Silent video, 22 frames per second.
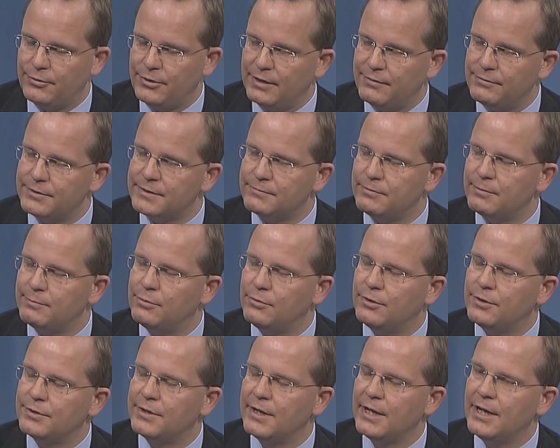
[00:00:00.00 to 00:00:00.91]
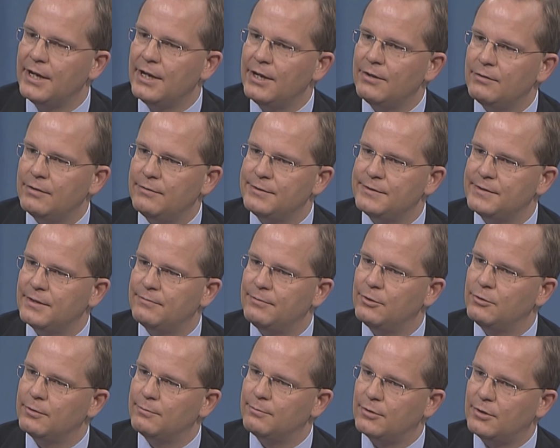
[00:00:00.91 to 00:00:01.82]
previous report where we said
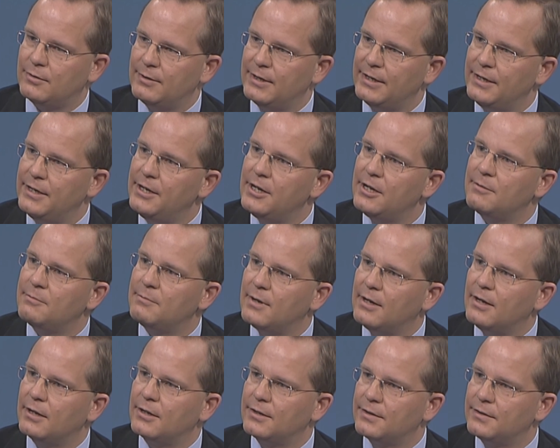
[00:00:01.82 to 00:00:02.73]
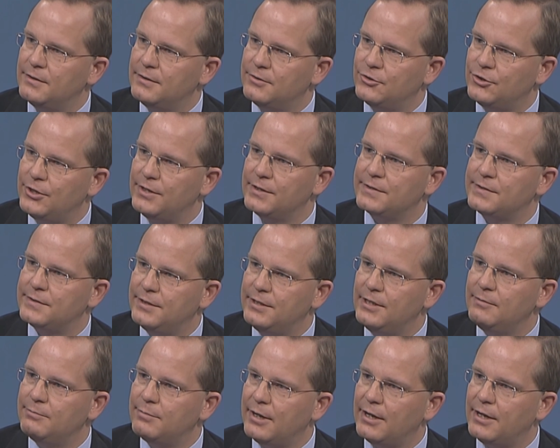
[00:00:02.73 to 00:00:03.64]
we could probably earmark the
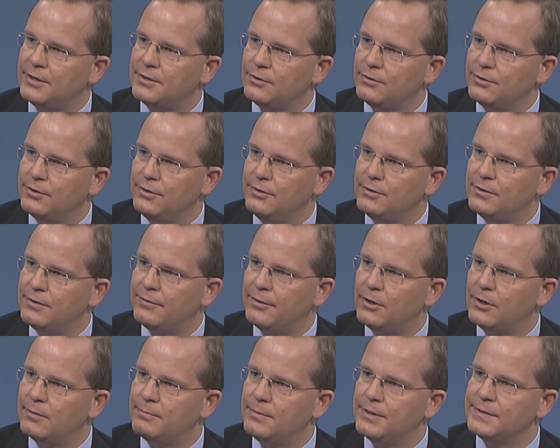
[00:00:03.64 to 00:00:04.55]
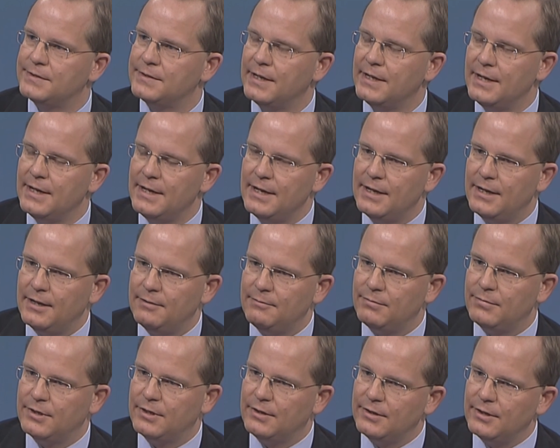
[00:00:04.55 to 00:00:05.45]
GST paid on new developments
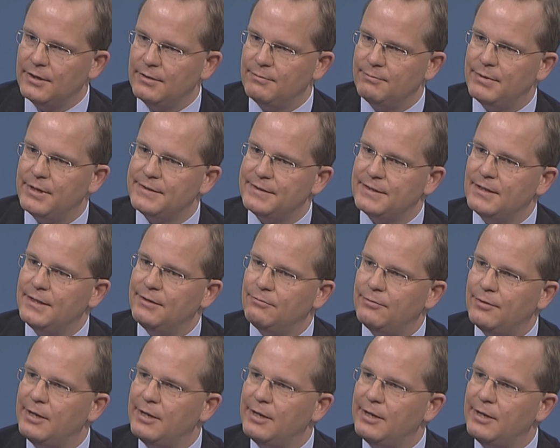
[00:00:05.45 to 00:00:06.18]
and basically